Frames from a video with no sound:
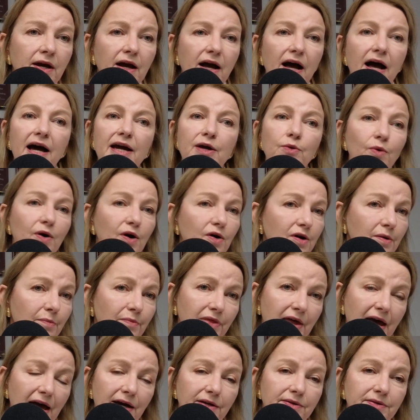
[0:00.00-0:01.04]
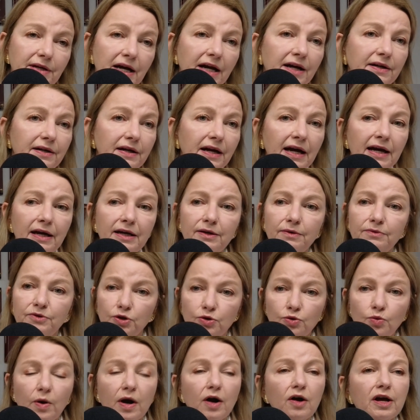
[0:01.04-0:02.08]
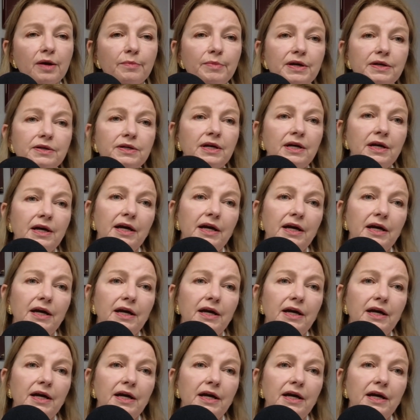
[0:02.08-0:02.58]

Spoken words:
I welcome that. I do welcome it,